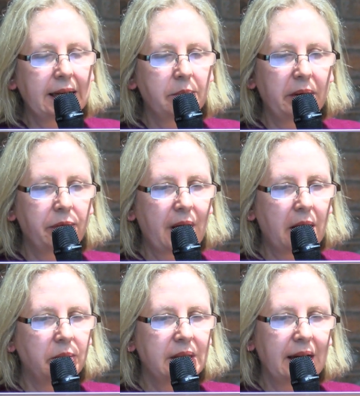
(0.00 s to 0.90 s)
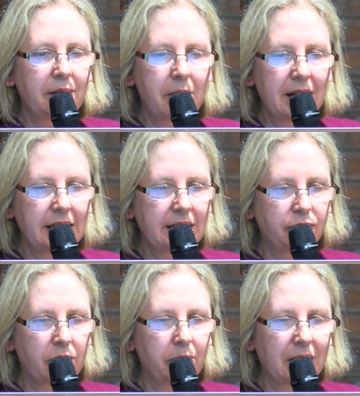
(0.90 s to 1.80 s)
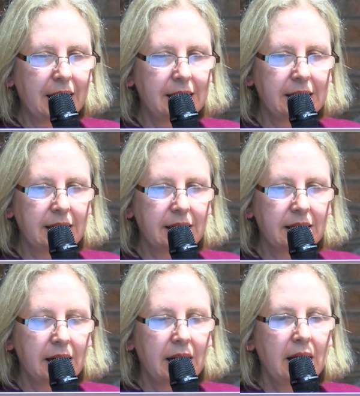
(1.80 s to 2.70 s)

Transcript: can be found in many different places